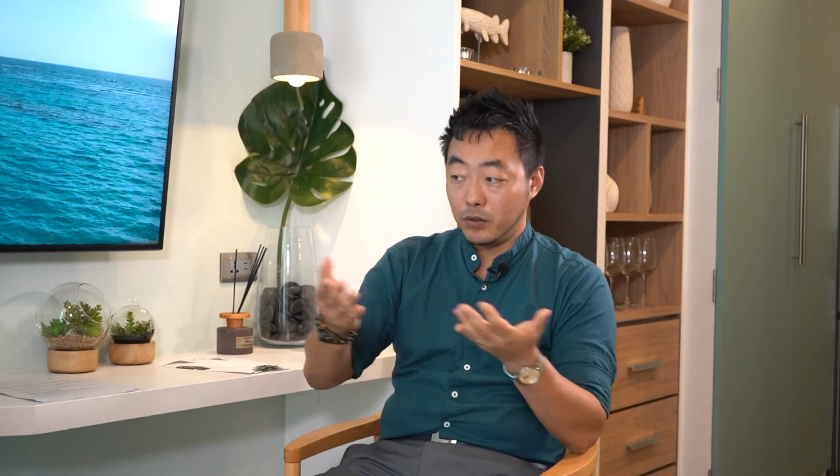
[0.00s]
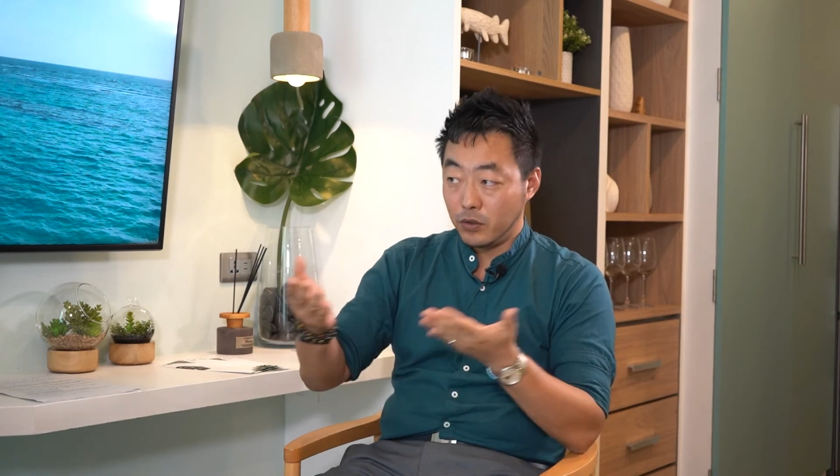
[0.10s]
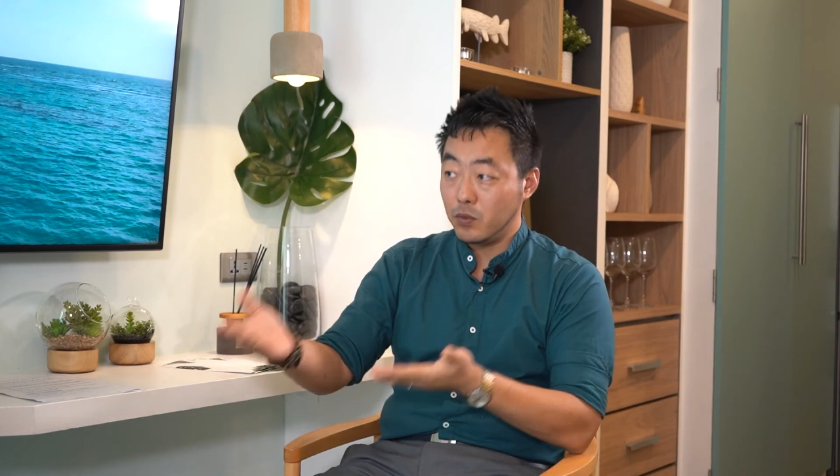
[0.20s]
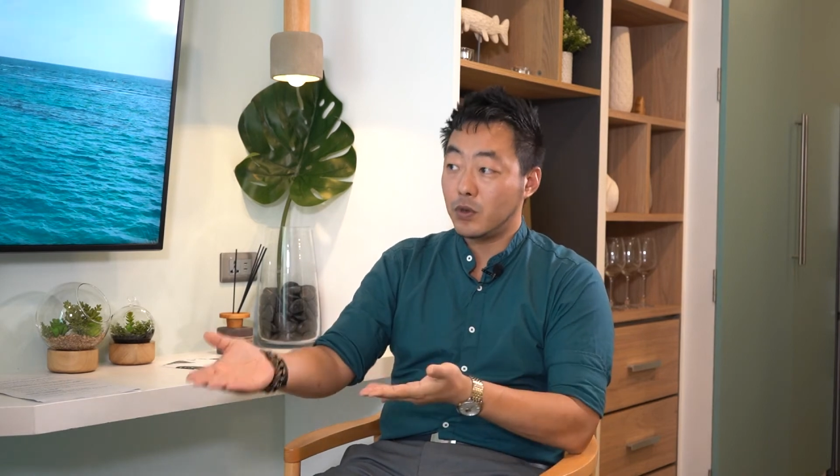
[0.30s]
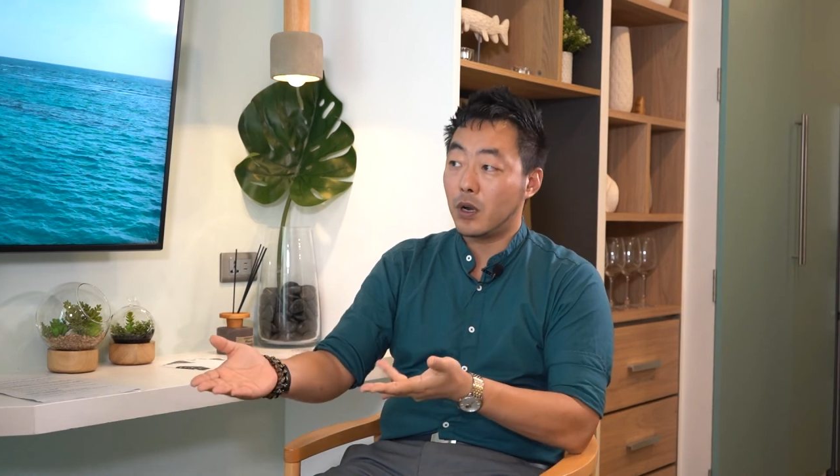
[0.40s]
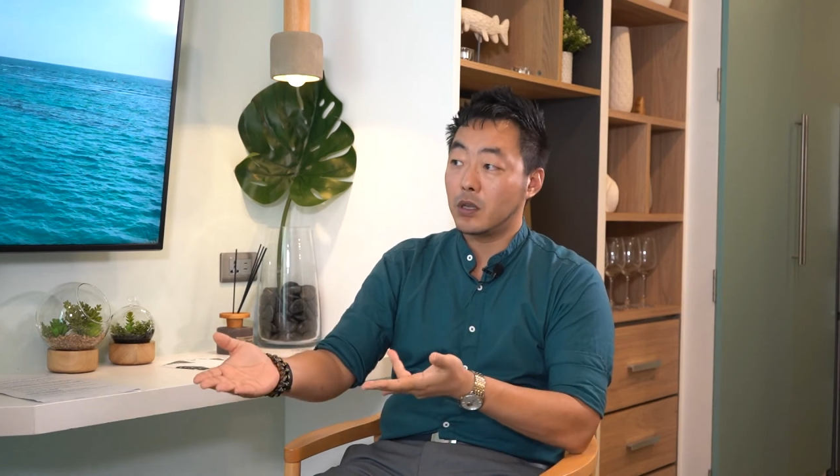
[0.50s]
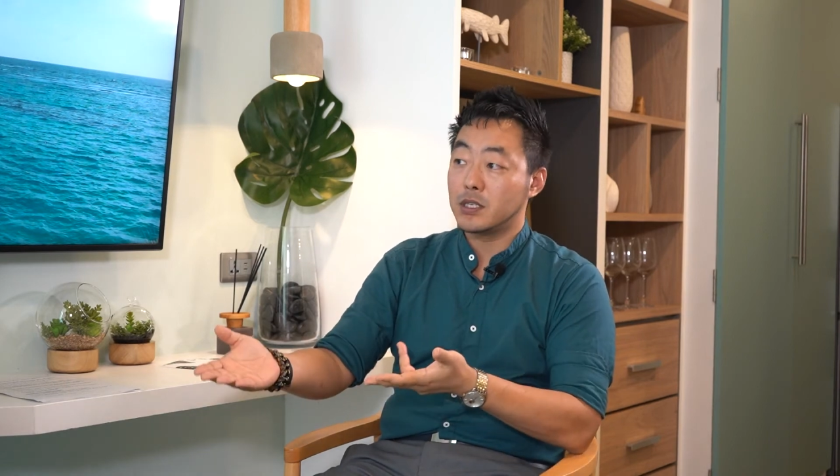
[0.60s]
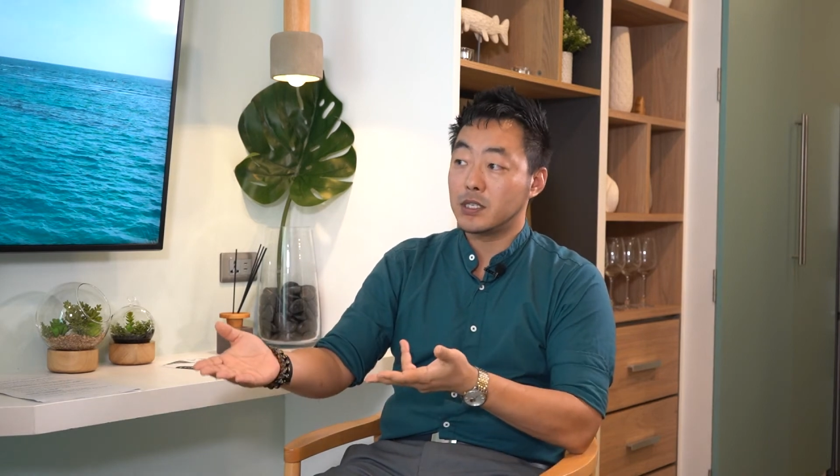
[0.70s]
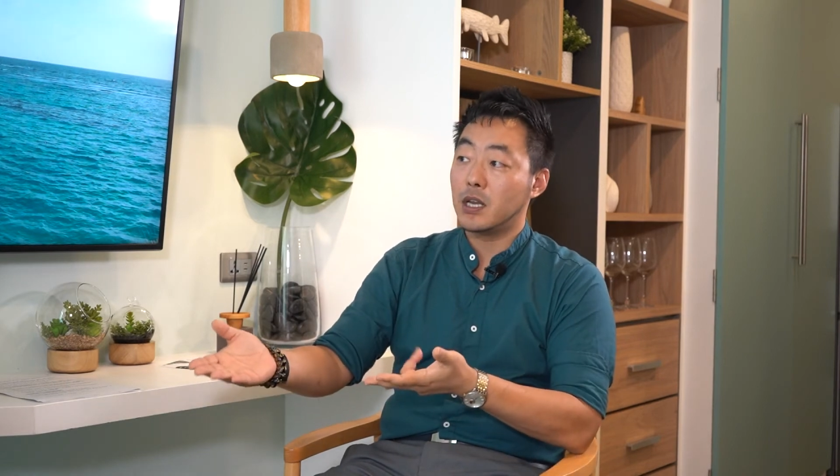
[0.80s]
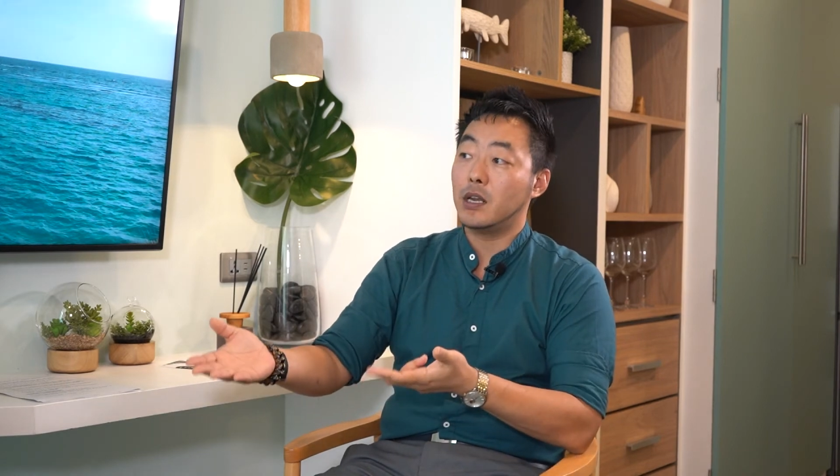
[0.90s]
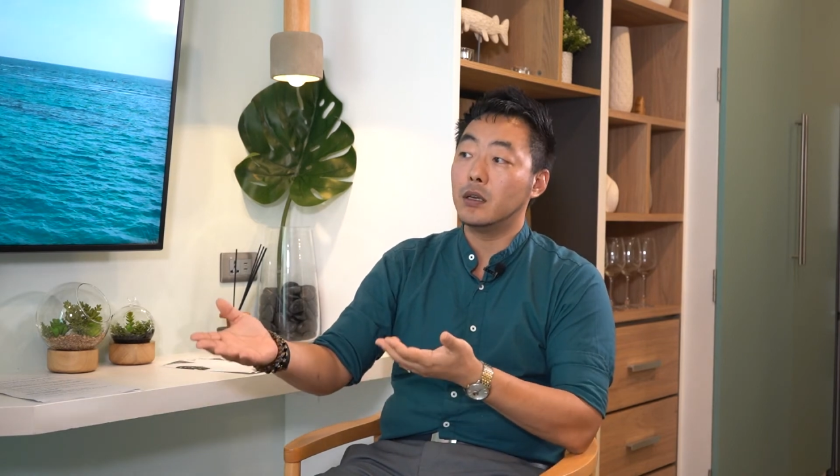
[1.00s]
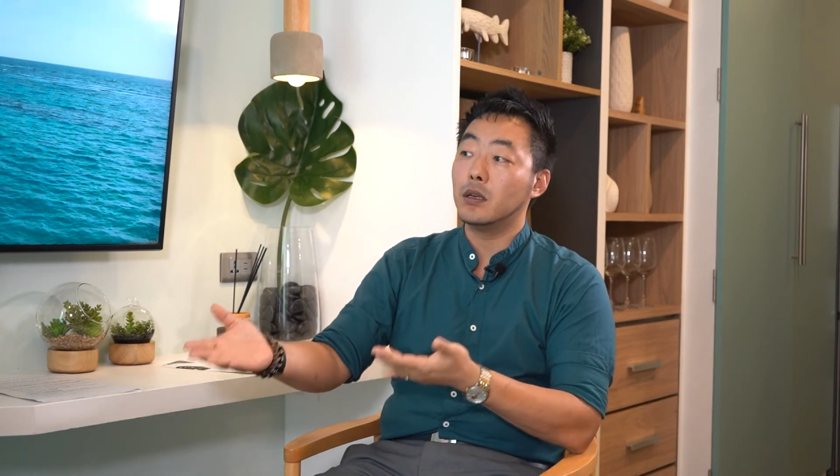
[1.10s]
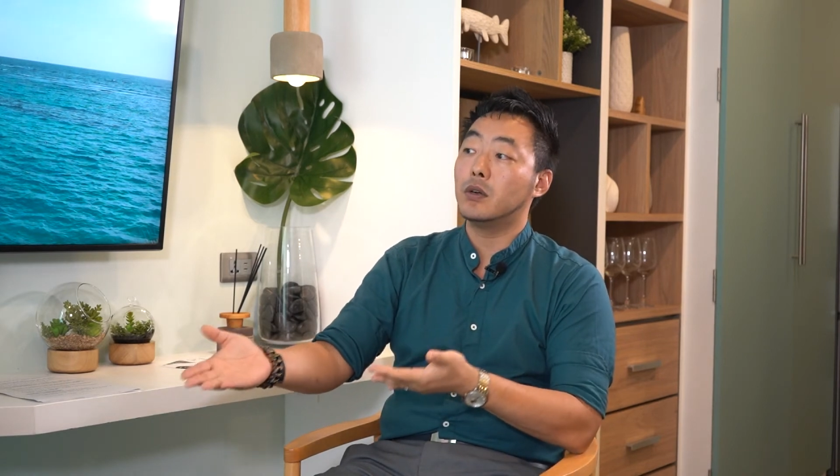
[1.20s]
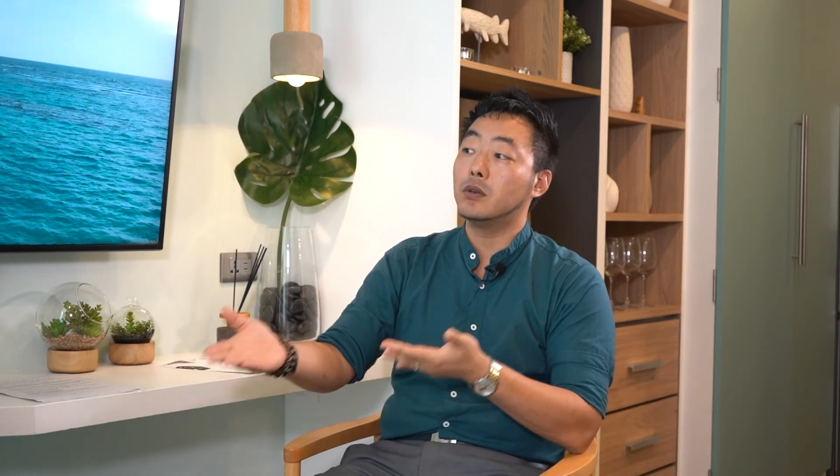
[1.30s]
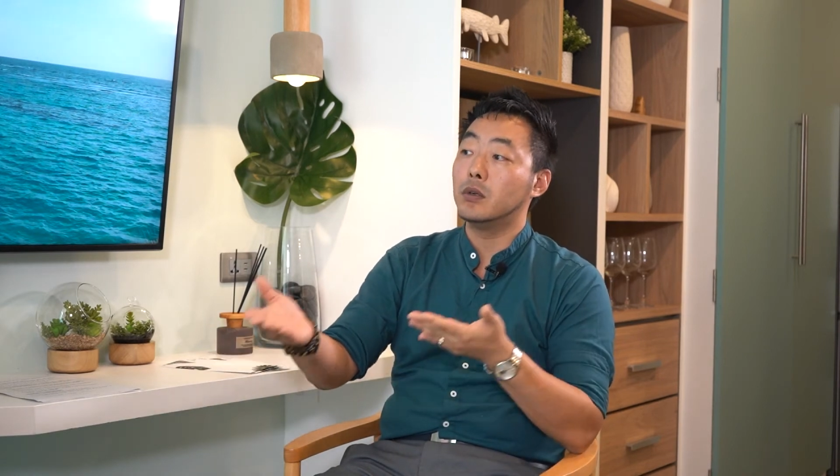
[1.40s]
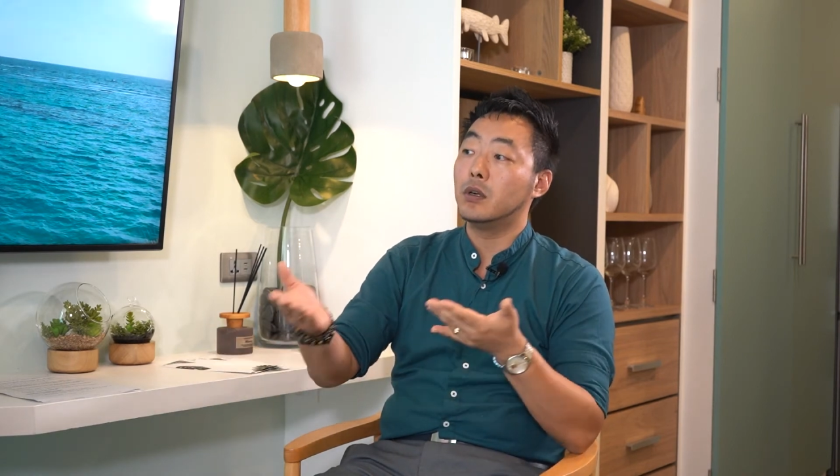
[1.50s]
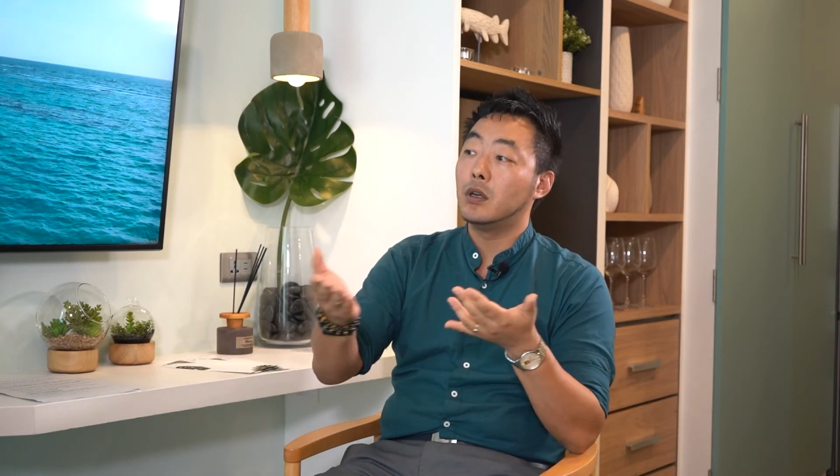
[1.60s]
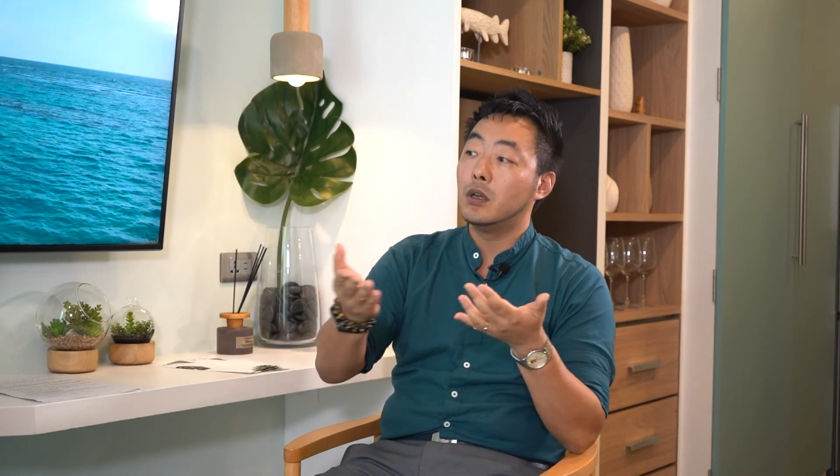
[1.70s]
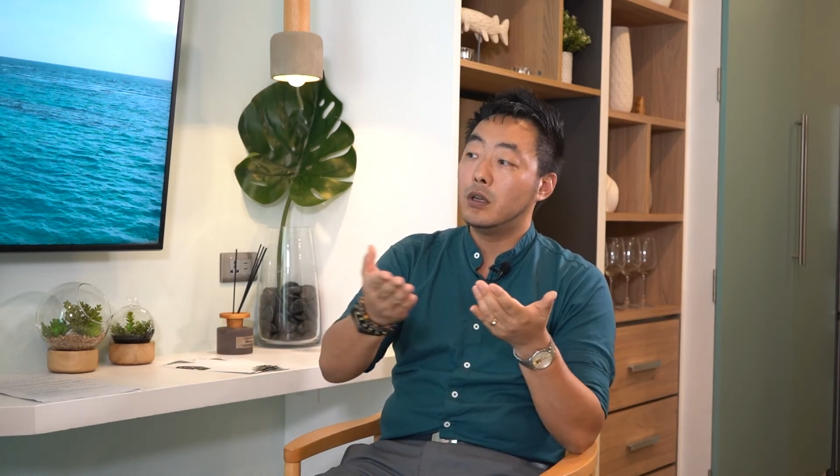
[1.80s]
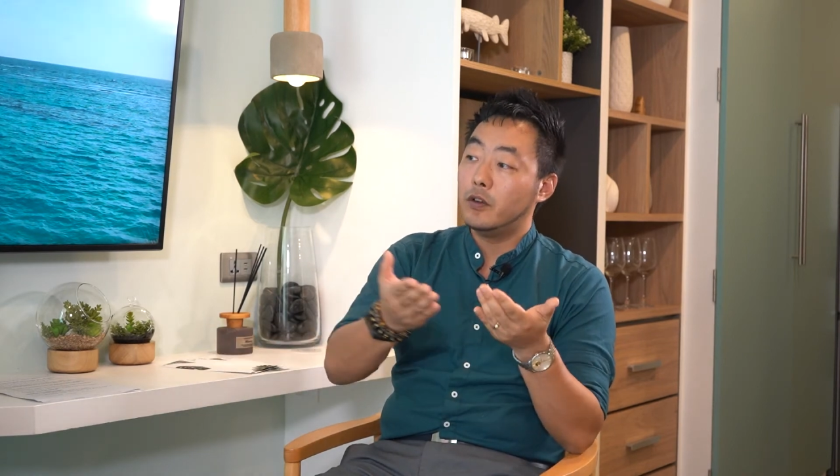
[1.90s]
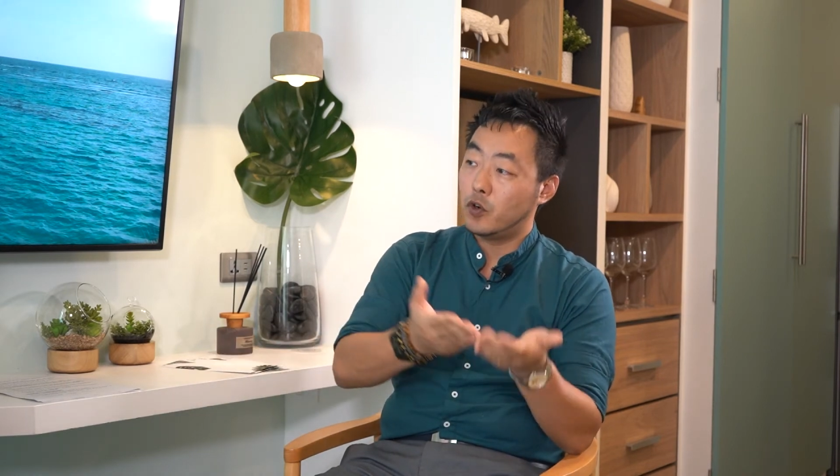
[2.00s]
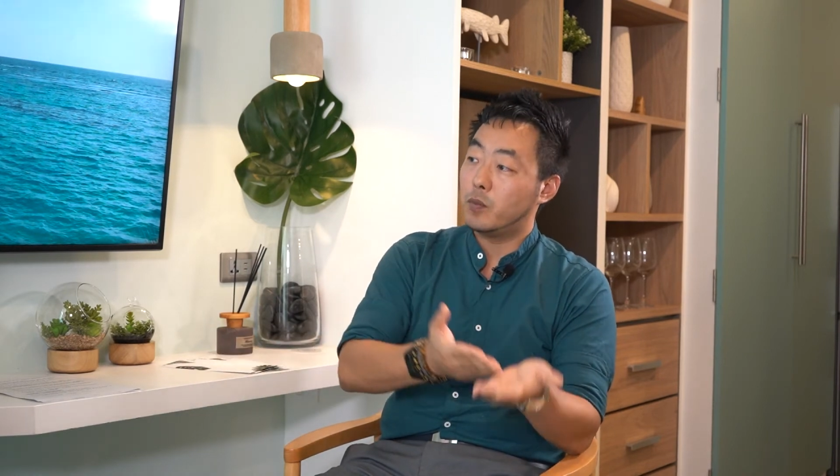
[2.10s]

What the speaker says: You can't sign alone if you're